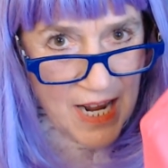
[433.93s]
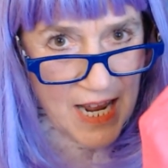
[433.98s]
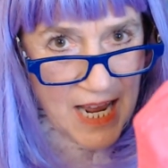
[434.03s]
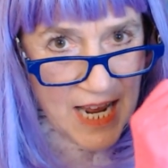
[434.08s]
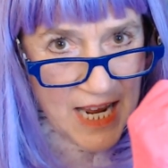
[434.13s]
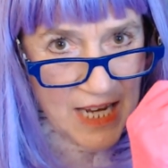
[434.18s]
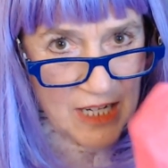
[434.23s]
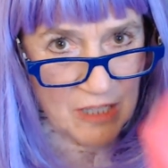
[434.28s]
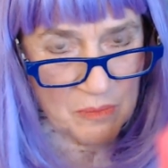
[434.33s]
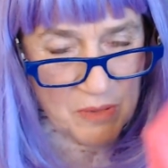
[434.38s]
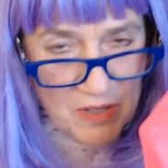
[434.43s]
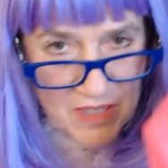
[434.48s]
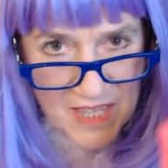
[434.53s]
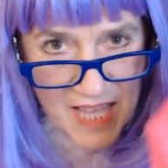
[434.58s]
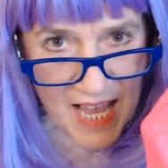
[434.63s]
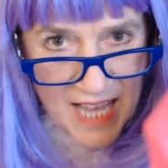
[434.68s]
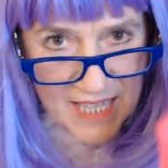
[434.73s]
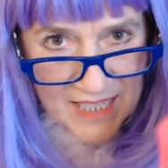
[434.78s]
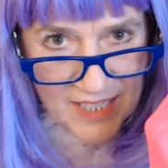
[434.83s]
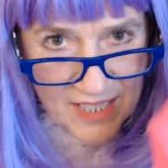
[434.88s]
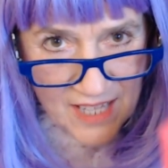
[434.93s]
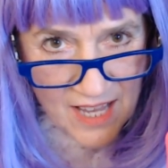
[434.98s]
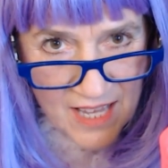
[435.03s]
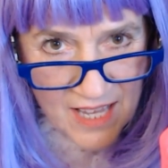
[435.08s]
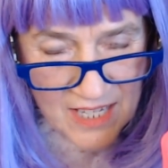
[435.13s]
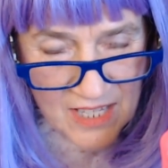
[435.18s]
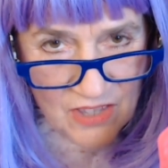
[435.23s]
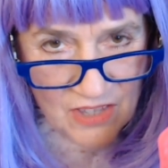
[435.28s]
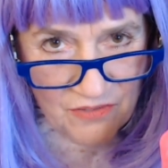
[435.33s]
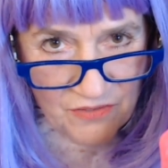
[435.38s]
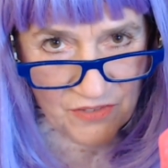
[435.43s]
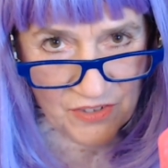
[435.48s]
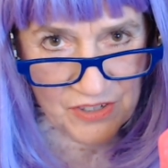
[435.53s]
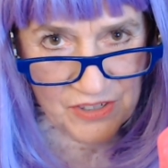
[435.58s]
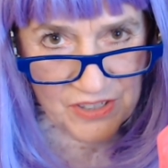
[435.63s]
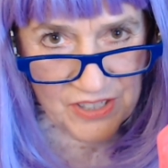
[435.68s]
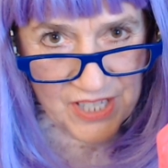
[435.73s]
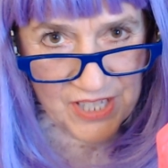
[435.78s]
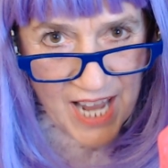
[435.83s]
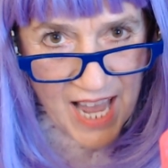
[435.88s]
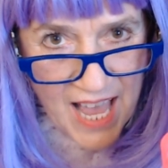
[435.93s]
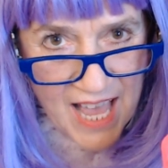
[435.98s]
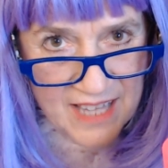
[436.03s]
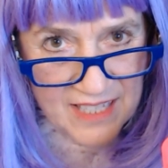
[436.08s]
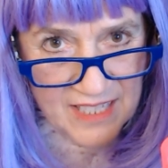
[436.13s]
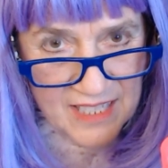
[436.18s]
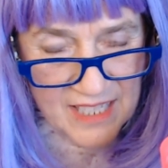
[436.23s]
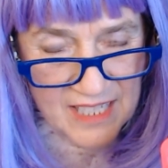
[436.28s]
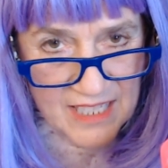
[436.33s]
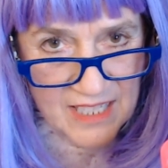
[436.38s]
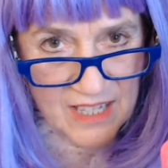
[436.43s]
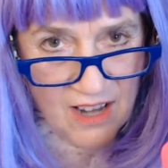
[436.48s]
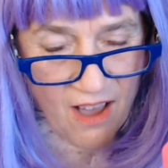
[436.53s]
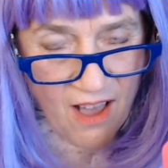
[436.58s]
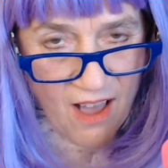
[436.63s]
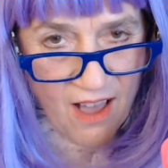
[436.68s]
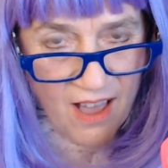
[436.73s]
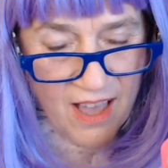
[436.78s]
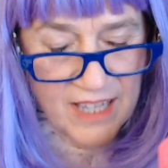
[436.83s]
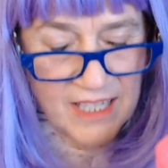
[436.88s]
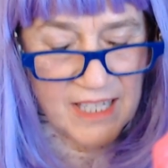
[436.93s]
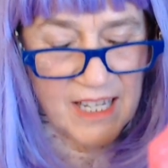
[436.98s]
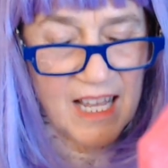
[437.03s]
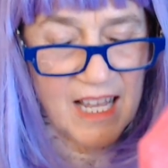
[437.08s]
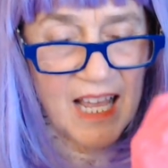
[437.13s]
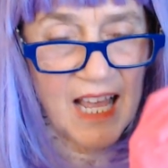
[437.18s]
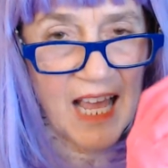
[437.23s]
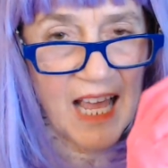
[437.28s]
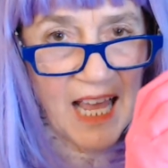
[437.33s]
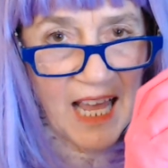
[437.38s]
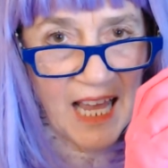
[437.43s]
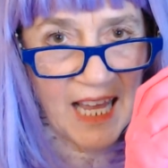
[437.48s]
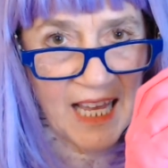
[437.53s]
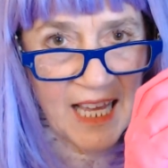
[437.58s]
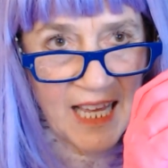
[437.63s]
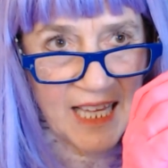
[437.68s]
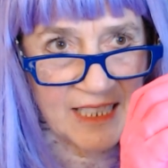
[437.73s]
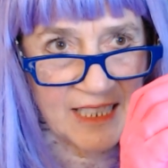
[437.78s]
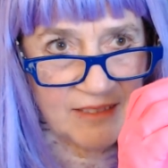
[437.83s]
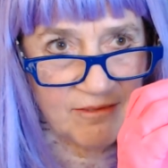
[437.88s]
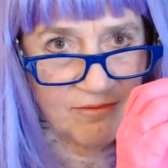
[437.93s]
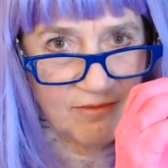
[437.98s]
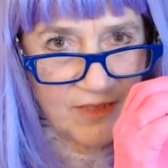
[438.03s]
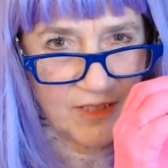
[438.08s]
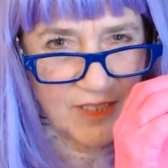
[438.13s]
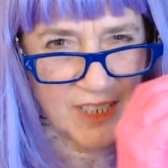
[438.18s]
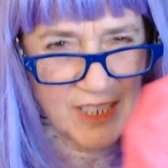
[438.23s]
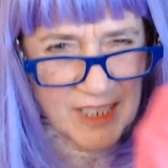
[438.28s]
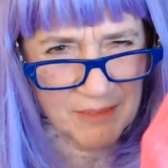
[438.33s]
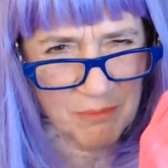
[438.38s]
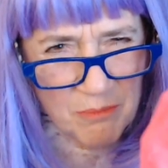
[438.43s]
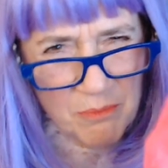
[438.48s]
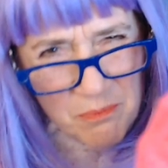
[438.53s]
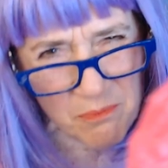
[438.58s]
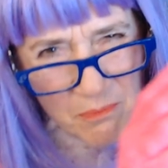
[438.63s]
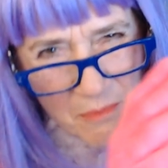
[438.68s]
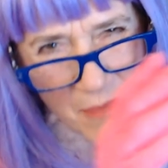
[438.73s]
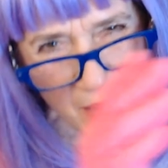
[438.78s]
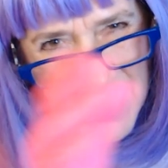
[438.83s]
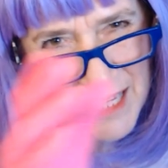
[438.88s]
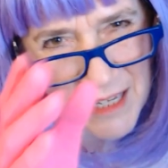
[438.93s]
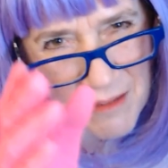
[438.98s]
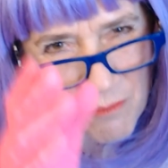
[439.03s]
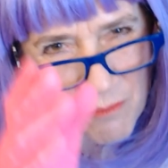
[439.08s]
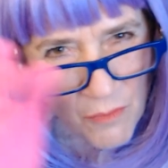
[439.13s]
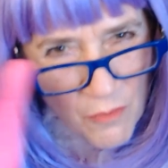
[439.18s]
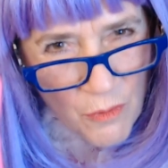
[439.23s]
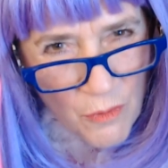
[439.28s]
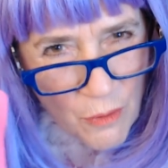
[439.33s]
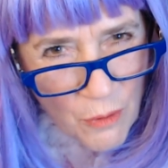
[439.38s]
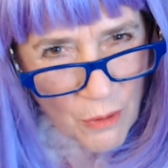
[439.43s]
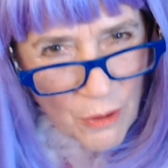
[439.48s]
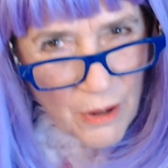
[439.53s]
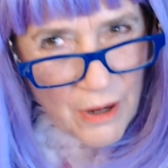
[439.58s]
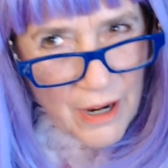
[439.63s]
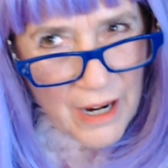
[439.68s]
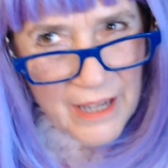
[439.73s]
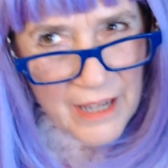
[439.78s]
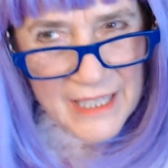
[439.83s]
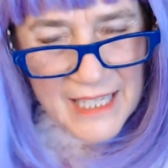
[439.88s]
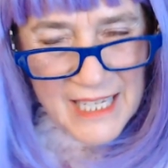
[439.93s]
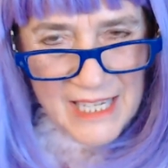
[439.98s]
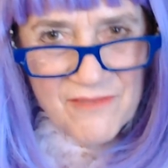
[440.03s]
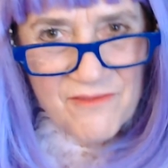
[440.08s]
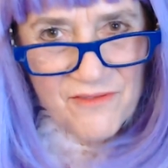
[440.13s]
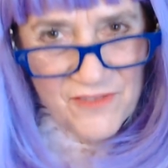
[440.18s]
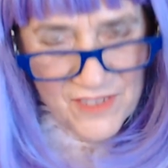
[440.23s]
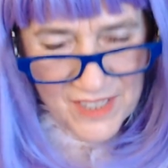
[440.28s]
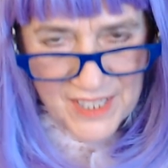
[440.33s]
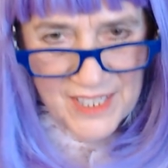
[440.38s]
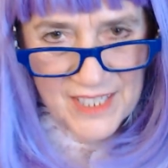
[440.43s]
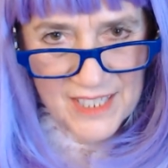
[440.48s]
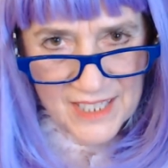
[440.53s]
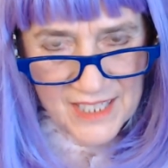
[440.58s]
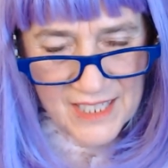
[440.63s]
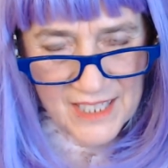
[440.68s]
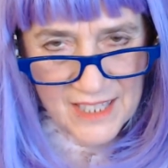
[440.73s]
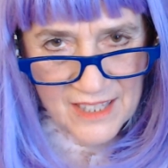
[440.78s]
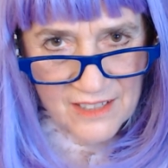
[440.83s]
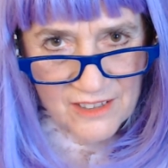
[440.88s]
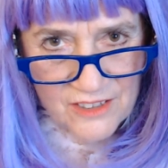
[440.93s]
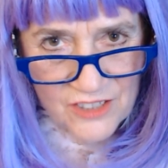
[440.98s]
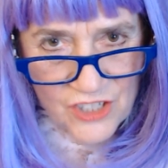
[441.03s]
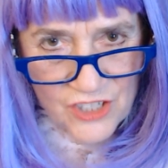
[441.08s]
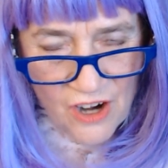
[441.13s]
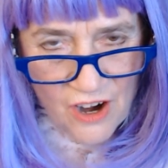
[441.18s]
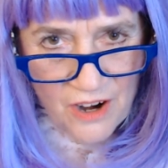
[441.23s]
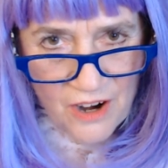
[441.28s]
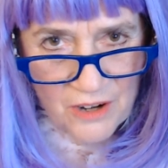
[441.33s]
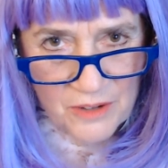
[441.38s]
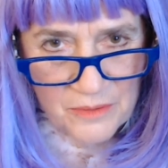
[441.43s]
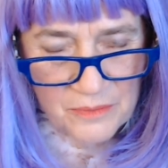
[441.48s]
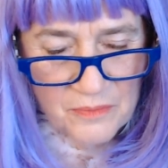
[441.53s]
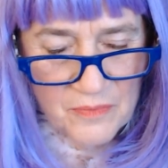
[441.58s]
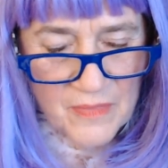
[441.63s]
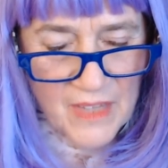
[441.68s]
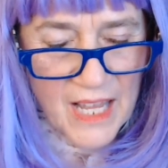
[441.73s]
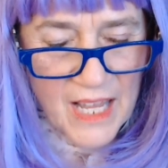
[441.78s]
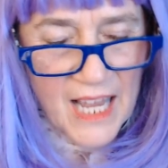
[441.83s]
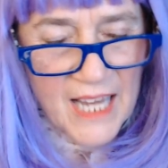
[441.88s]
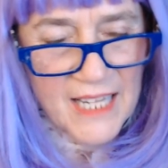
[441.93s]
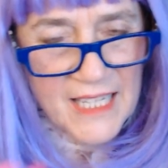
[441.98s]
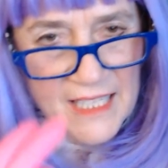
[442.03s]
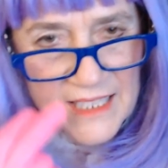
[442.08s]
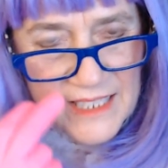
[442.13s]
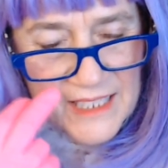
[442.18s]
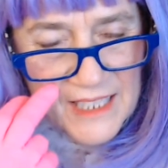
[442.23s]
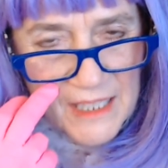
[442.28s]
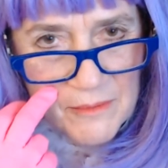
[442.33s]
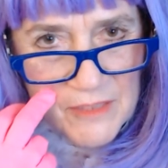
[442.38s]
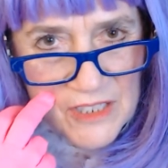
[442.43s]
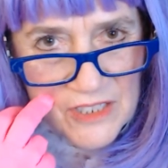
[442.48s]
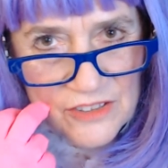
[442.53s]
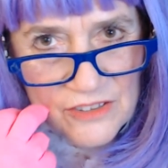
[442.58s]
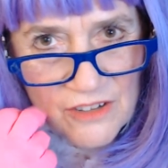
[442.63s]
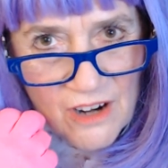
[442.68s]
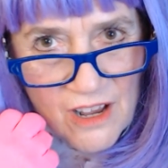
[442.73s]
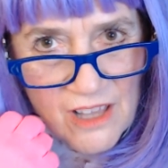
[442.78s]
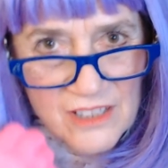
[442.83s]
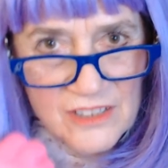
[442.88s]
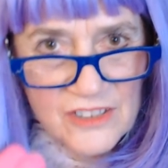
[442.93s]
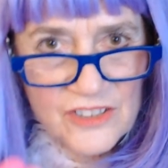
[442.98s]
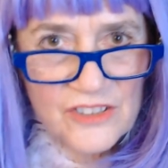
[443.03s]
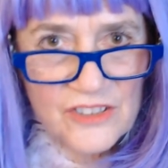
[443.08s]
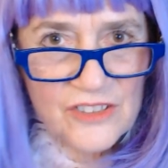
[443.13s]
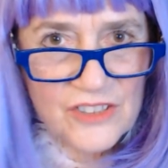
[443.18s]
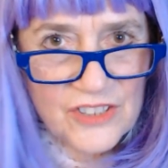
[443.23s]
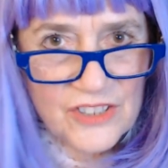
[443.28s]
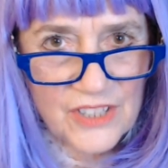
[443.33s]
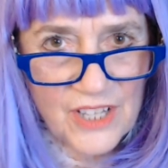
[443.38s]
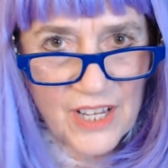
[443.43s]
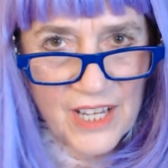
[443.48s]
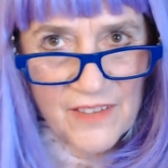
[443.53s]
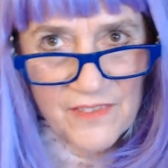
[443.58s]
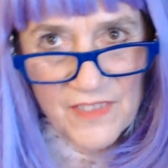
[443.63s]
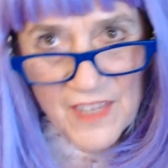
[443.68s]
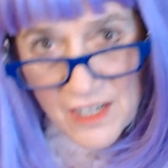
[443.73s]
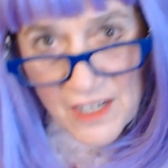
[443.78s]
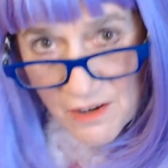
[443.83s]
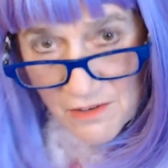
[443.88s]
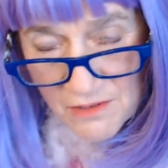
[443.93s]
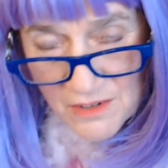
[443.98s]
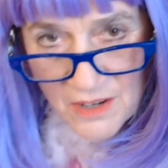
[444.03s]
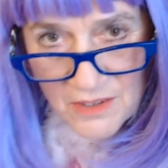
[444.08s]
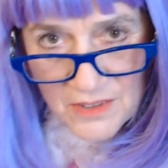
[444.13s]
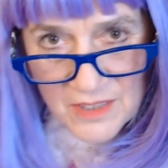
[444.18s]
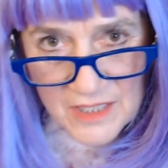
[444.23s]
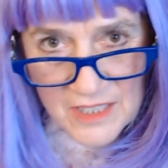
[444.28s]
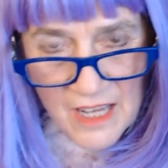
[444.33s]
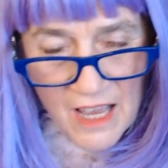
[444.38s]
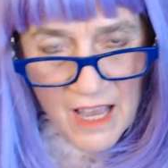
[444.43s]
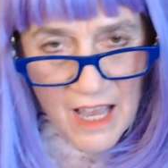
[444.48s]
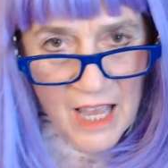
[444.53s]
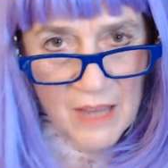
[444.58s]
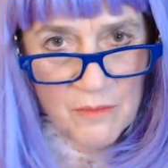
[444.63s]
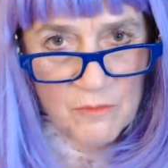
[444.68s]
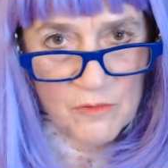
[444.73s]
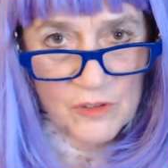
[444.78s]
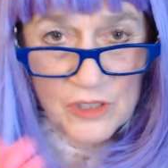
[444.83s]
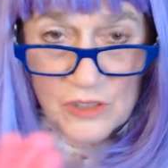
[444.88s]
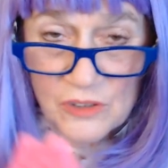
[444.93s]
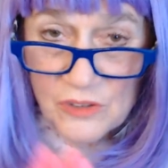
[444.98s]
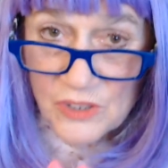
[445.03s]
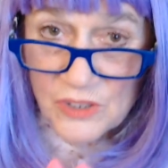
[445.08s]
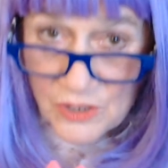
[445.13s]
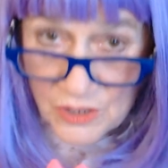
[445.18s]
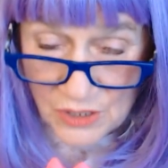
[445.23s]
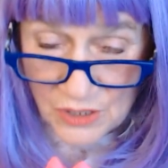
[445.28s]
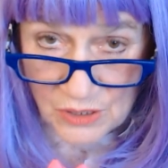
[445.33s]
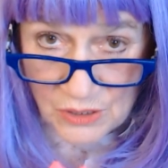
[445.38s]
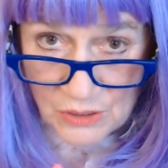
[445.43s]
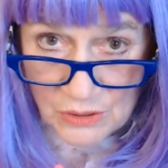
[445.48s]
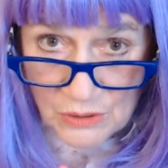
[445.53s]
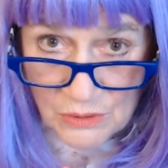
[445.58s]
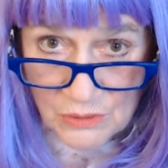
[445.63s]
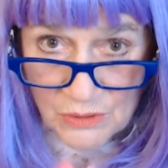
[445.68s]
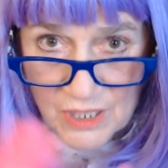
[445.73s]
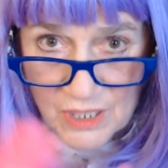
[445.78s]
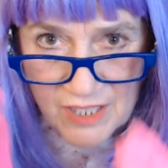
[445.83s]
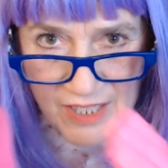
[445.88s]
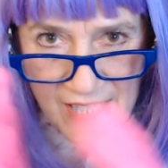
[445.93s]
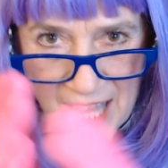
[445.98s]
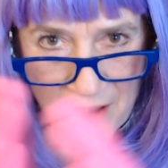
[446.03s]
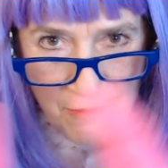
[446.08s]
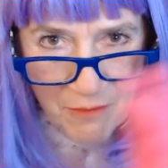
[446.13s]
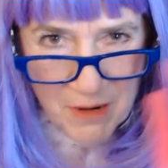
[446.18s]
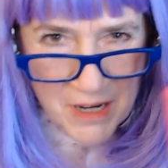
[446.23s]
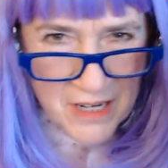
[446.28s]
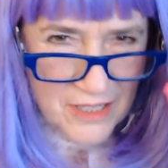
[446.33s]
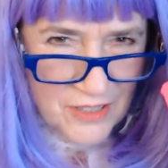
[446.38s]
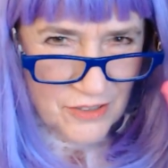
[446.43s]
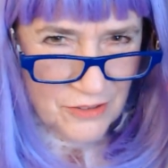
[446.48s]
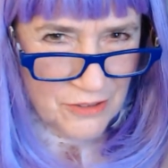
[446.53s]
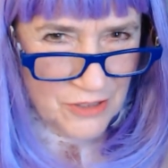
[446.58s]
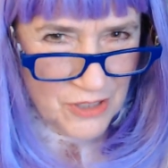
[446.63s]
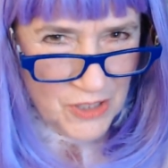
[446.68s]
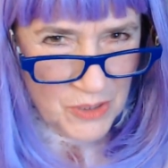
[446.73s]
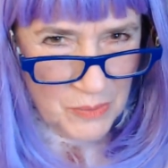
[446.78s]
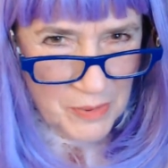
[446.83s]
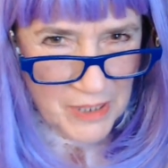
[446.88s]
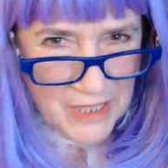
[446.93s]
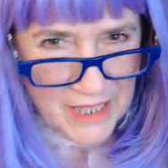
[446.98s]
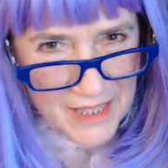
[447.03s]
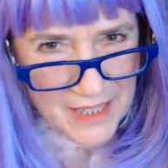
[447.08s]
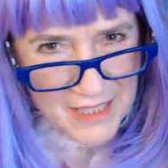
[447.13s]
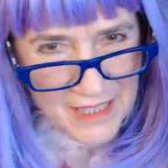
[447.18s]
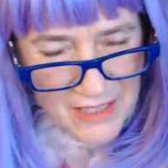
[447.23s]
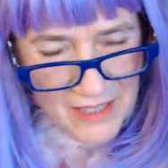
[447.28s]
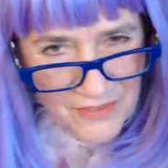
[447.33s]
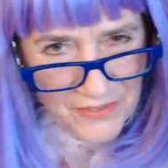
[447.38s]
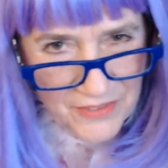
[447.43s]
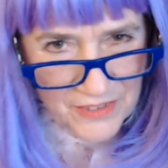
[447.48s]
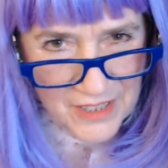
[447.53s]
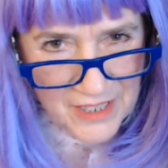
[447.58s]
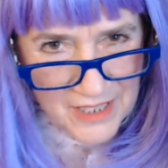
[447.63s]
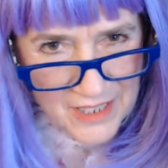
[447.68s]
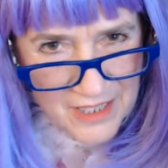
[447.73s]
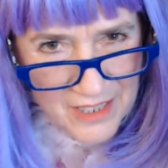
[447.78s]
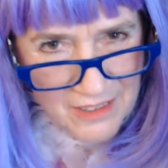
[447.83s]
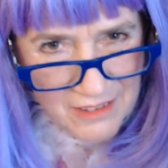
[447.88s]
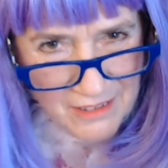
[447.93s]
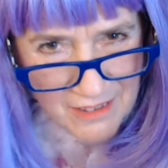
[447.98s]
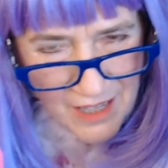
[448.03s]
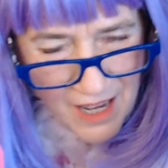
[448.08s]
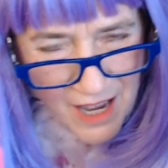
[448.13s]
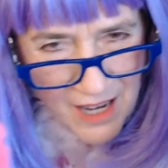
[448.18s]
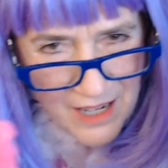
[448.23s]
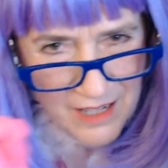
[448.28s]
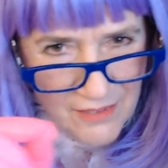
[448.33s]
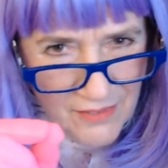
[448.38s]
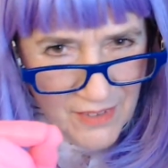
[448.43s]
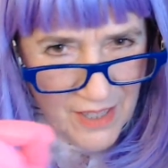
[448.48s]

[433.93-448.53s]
it'll put that sun in the first house at dawn and just make it more an emphasis in their chart. Now, some astrologers, if they don't know the time, will use noon, because that way you sort of split the difference and you can kind of